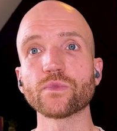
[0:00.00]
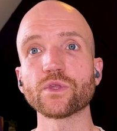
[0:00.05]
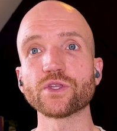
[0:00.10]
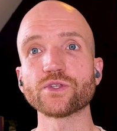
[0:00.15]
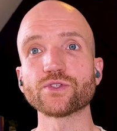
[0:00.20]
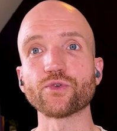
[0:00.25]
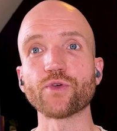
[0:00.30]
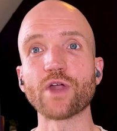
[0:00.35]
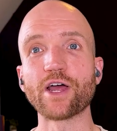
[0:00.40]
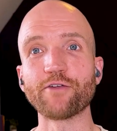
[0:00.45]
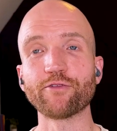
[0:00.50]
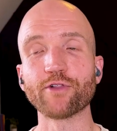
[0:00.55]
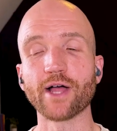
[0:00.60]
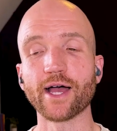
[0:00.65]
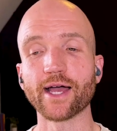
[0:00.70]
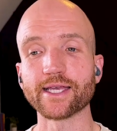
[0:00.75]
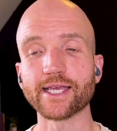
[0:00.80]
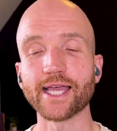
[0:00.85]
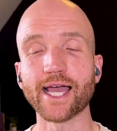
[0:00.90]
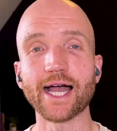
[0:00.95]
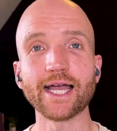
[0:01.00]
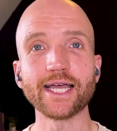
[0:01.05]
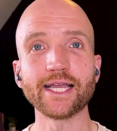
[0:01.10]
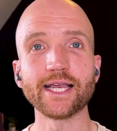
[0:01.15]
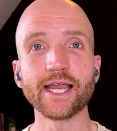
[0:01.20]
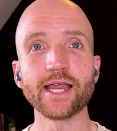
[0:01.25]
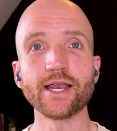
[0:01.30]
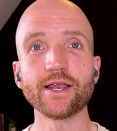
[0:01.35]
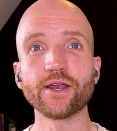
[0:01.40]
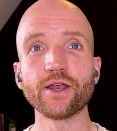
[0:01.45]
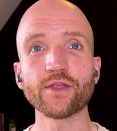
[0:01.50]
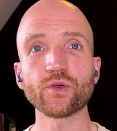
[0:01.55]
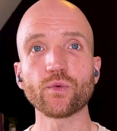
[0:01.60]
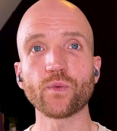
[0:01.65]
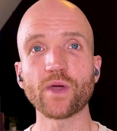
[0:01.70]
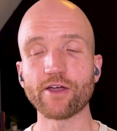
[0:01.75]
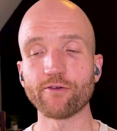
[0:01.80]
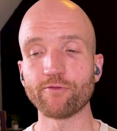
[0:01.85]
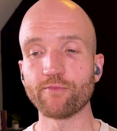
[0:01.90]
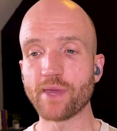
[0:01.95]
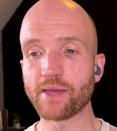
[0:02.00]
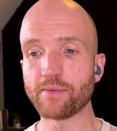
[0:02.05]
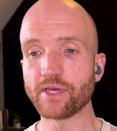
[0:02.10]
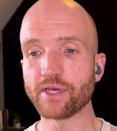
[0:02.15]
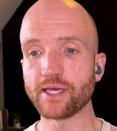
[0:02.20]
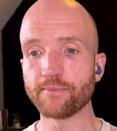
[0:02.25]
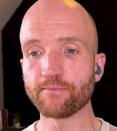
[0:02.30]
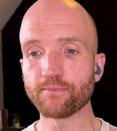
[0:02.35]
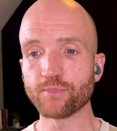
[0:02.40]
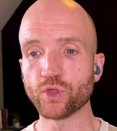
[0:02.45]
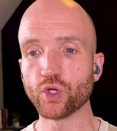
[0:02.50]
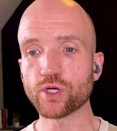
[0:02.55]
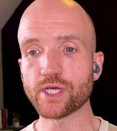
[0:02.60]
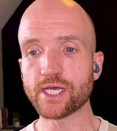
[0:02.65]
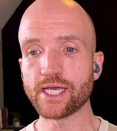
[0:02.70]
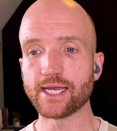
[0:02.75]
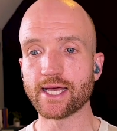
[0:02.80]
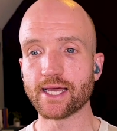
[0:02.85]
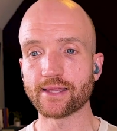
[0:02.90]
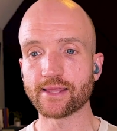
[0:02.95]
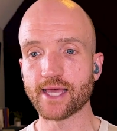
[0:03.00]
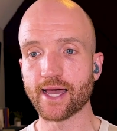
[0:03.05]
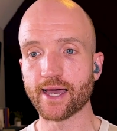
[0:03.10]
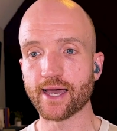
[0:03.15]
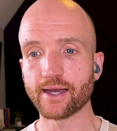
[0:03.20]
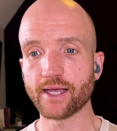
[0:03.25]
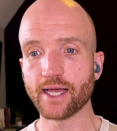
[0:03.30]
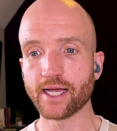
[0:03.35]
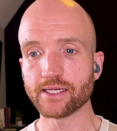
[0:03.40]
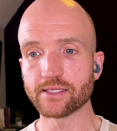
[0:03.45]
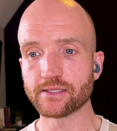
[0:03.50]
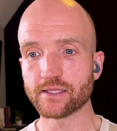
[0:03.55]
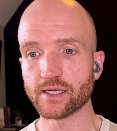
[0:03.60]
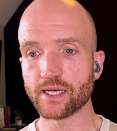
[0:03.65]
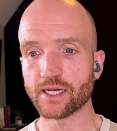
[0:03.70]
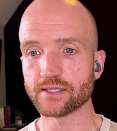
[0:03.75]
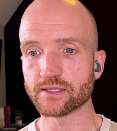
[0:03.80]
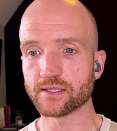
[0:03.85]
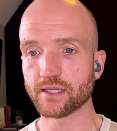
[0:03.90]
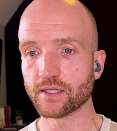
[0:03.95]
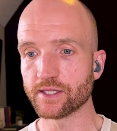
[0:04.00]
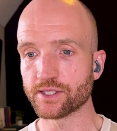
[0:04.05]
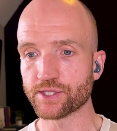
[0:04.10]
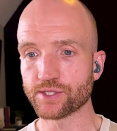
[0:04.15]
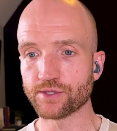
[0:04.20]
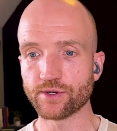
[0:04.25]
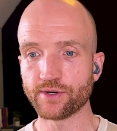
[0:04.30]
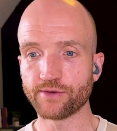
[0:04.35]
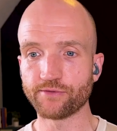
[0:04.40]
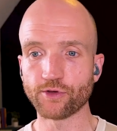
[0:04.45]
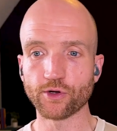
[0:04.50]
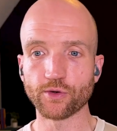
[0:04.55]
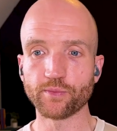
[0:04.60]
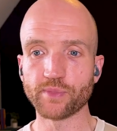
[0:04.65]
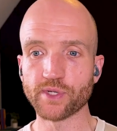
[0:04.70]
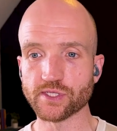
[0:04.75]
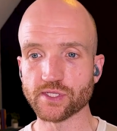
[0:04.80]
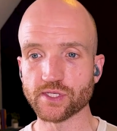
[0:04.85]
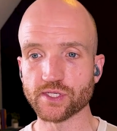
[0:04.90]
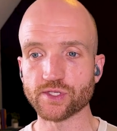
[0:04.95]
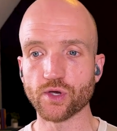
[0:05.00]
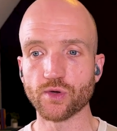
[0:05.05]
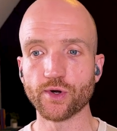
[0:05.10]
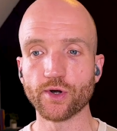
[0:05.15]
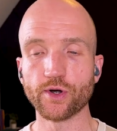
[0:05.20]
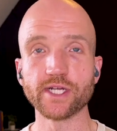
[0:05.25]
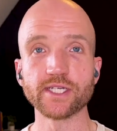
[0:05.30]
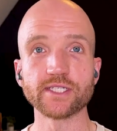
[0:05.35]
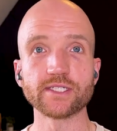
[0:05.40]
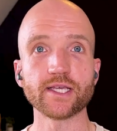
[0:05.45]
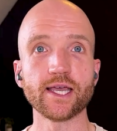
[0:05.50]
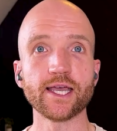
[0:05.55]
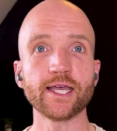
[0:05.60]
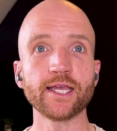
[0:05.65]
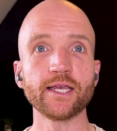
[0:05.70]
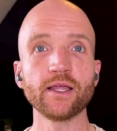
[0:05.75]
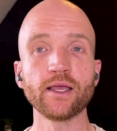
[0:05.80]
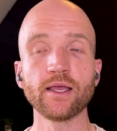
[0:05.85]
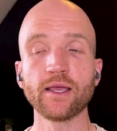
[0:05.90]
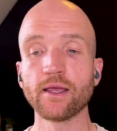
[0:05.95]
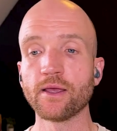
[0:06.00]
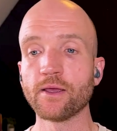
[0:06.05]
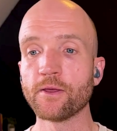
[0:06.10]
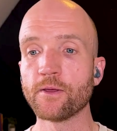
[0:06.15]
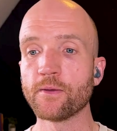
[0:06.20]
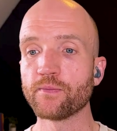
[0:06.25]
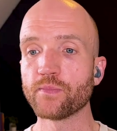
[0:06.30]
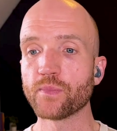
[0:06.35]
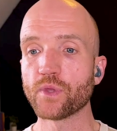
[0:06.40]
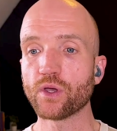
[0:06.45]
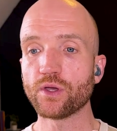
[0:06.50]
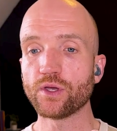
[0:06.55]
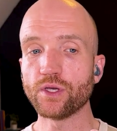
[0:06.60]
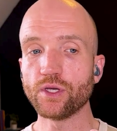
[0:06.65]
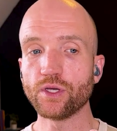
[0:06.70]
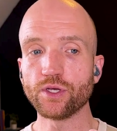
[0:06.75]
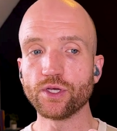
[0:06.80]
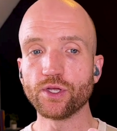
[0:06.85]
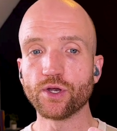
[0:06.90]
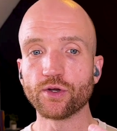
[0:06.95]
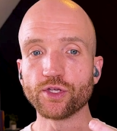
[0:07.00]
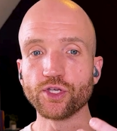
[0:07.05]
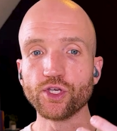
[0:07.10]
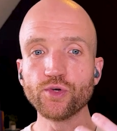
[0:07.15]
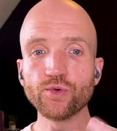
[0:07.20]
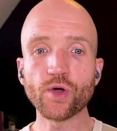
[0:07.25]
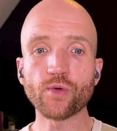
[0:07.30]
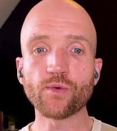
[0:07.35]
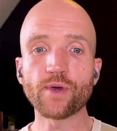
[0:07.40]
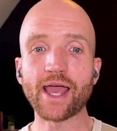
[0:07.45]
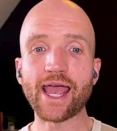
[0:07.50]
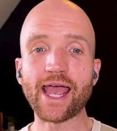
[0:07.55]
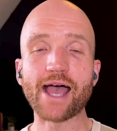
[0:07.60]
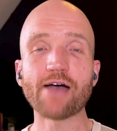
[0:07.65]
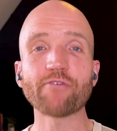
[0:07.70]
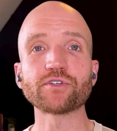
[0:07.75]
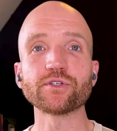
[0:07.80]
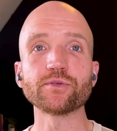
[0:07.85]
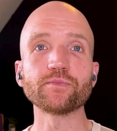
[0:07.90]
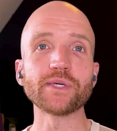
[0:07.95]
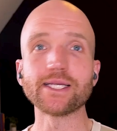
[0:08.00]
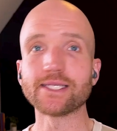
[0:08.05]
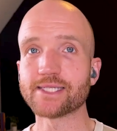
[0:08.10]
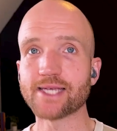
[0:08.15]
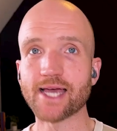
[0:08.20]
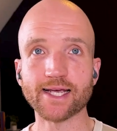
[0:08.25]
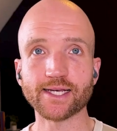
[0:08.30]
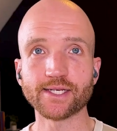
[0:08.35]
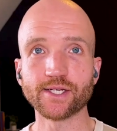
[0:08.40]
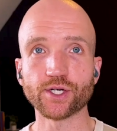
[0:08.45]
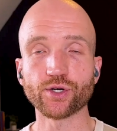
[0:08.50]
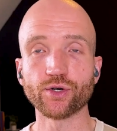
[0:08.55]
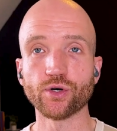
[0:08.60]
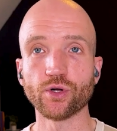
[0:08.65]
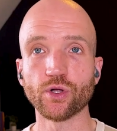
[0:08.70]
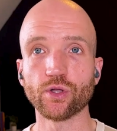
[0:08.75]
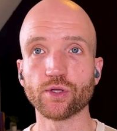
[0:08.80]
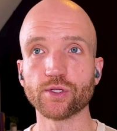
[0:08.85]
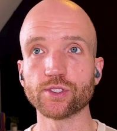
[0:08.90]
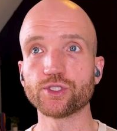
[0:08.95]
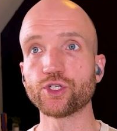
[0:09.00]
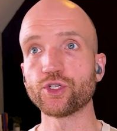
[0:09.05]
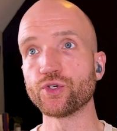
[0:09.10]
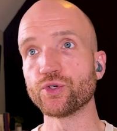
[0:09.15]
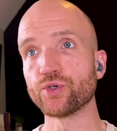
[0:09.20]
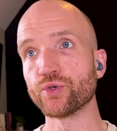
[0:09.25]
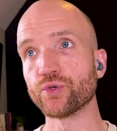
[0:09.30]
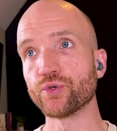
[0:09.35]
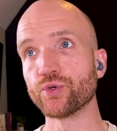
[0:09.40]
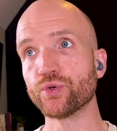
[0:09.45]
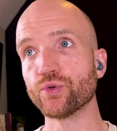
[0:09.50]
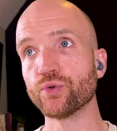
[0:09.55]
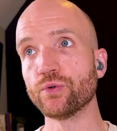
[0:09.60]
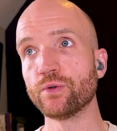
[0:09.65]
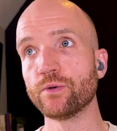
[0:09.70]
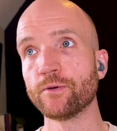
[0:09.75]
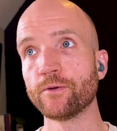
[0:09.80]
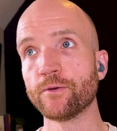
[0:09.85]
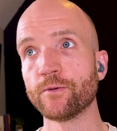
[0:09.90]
It's a red flag. Yeah. And another way of maybe looking at that as a listener, if you're a business owner, is saying, you don't have to be technical to,